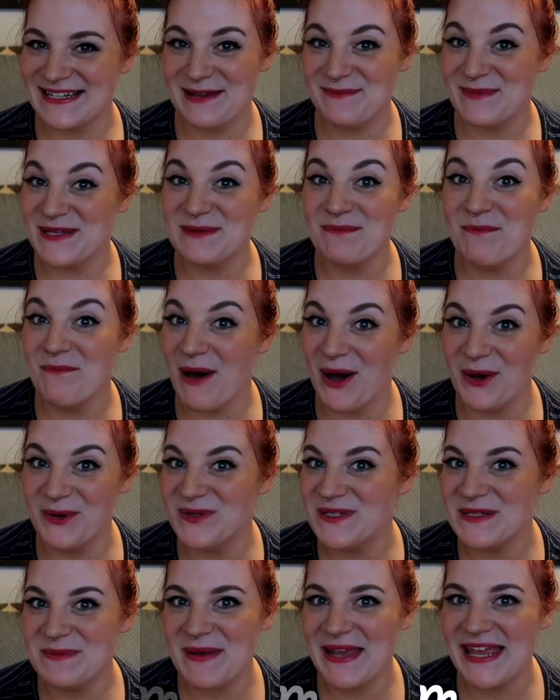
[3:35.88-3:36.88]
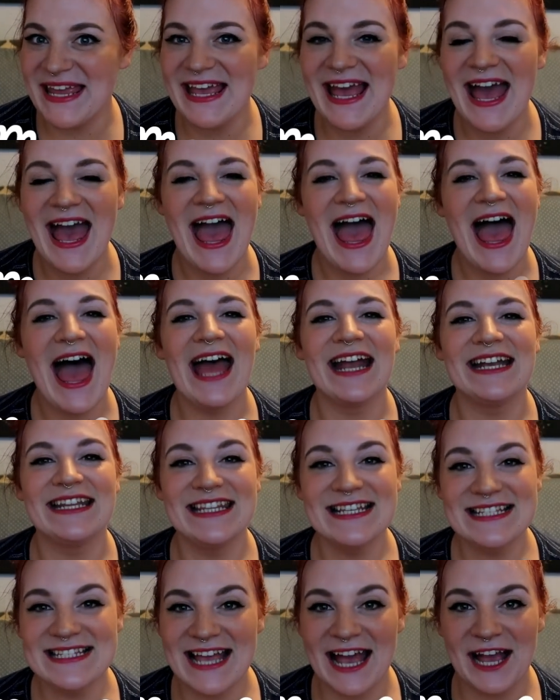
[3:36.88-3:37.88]
name is Mosby, and
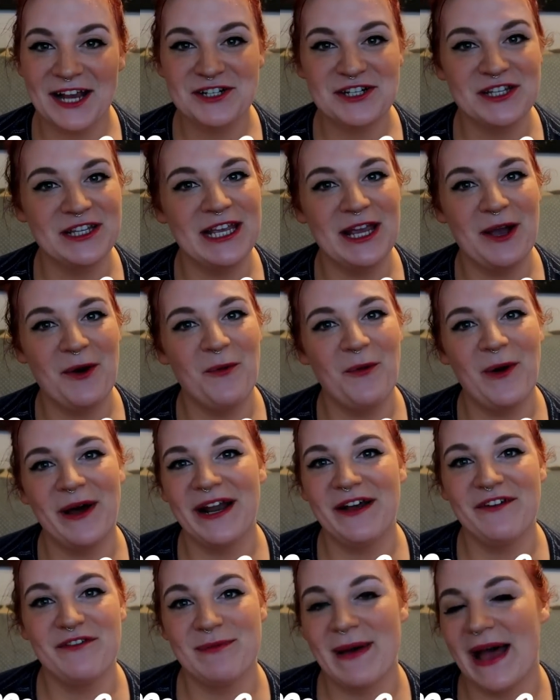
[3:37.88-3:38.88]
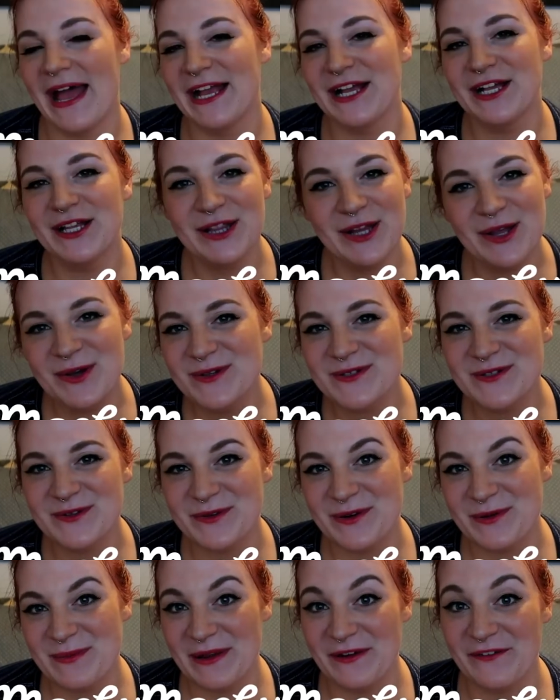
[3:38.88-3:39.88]
this actually one of my close
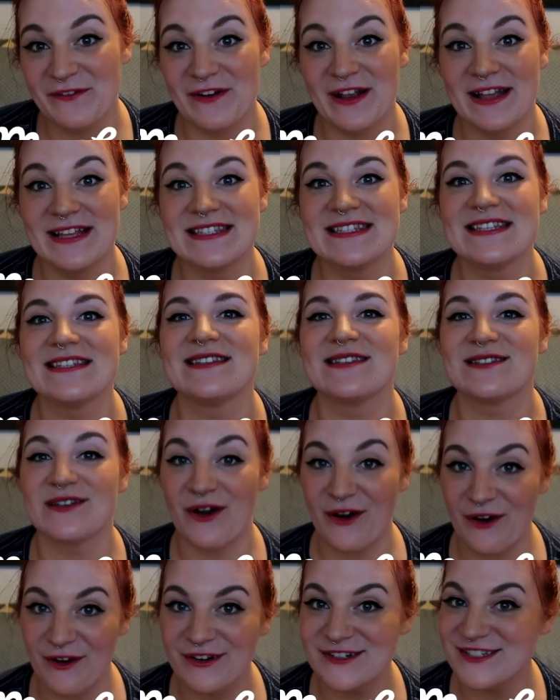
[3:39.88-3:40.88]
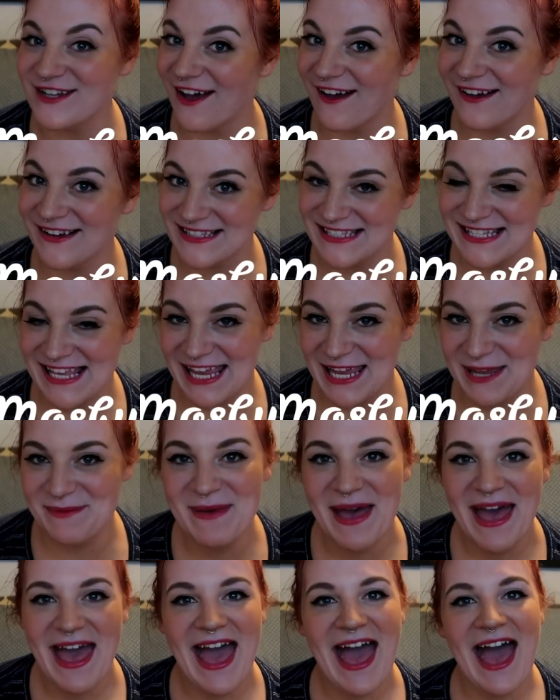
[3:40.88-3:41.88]
grooming friends, this is her dog's name,
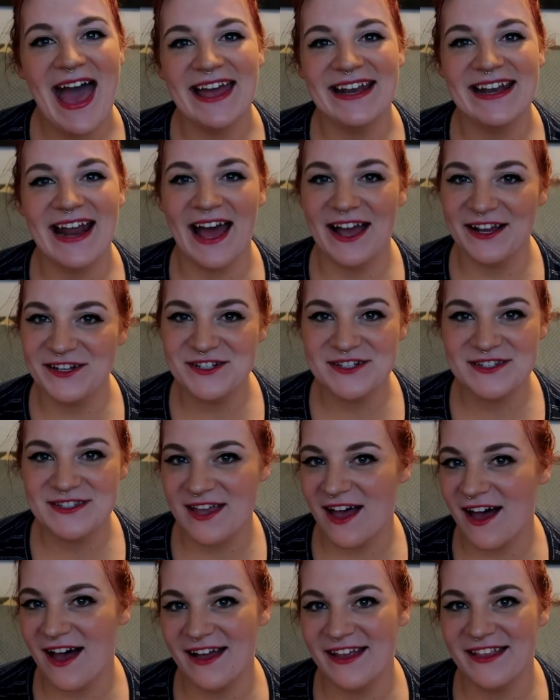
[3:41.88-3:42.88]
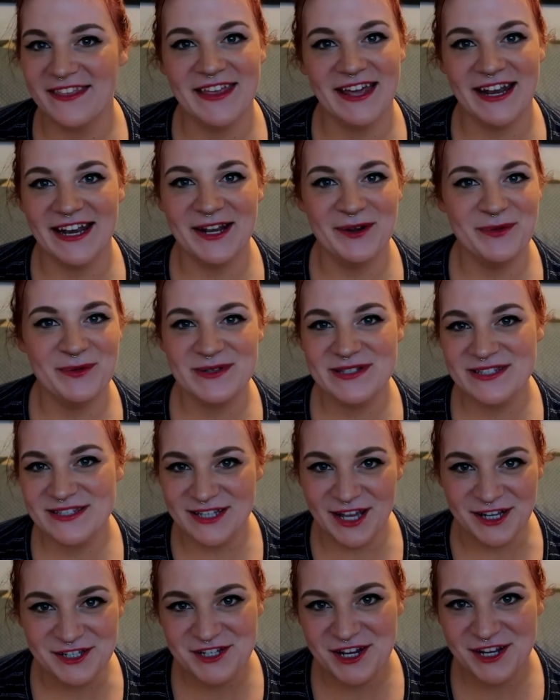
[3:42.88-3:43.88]
and I just thought that it was
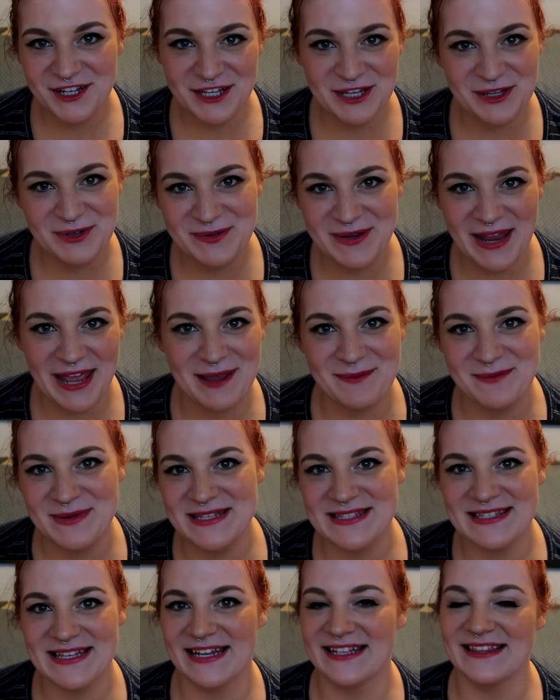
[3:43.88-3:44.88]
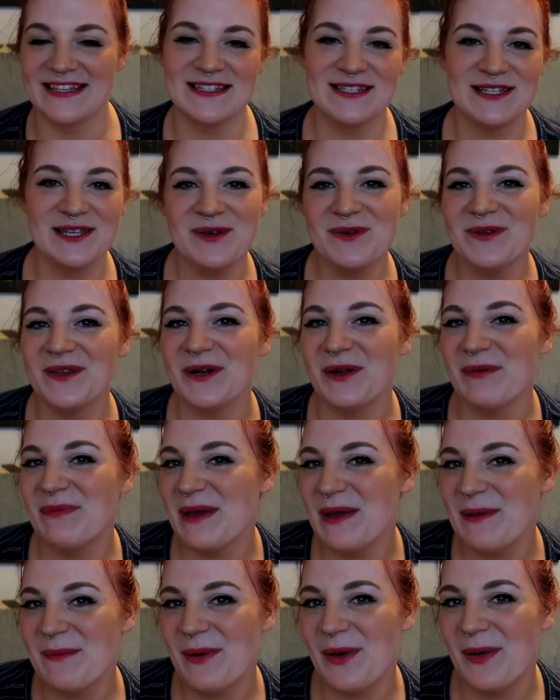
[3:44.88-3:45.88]
such a cute name. He's like this cute little
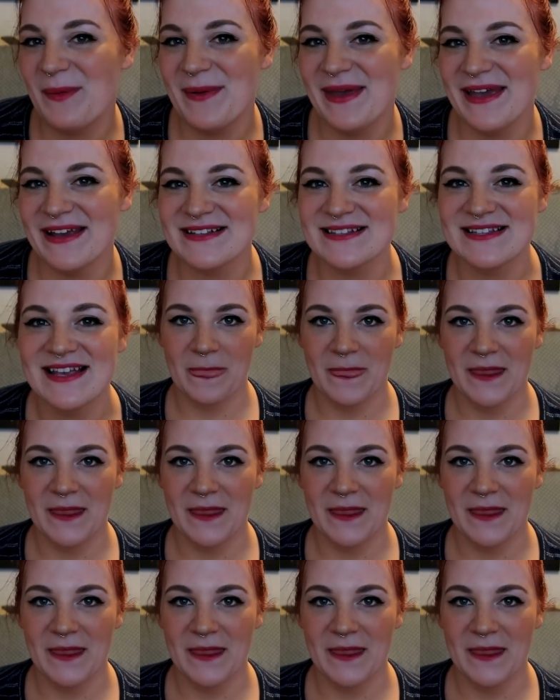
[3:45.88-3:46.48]
pit bull mix.